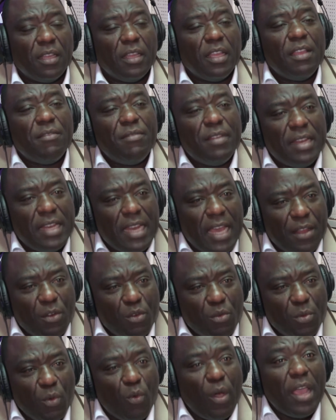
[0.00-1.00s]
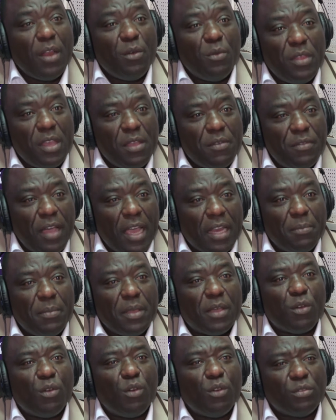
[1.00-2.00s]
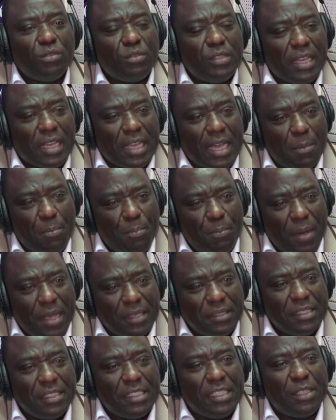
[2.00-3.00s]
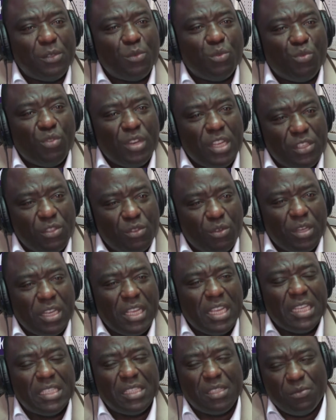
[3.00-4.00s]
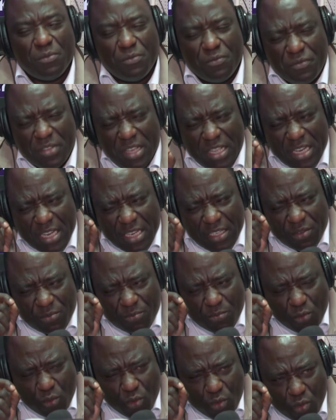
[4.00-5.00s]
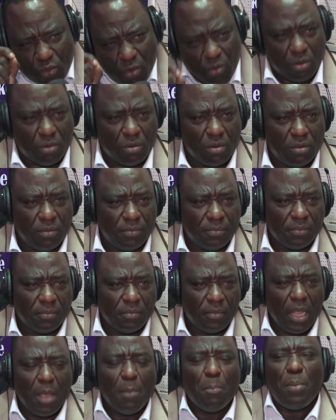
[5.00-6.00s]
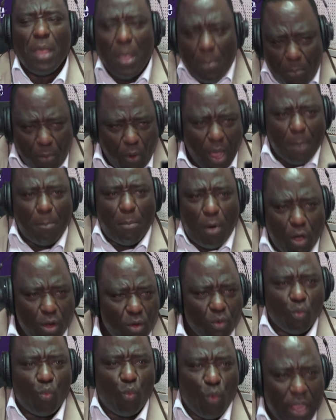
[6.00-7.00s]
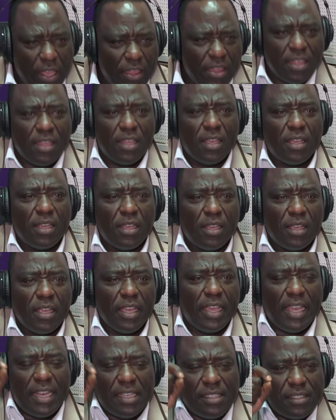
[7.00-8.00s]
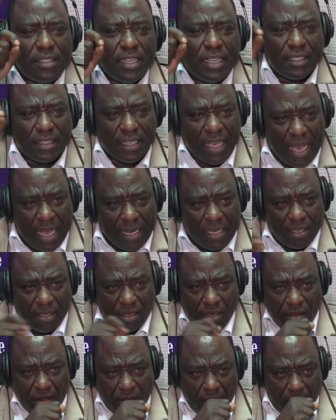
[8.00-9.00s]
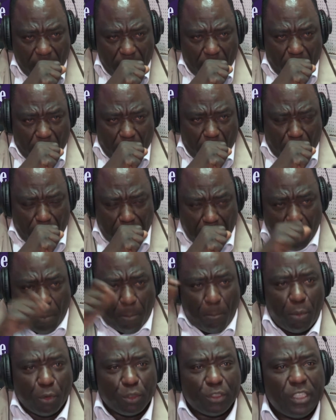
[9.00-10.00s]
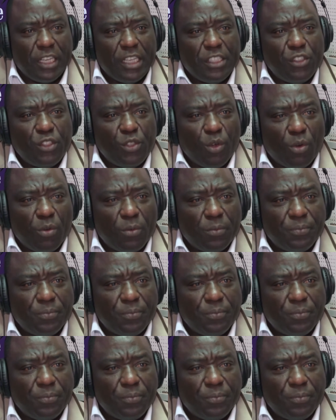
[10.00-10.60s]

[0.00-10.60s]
Even Nairobi. Why do they fight? Because the capacity to reason is very small. People are born with instinct and potential.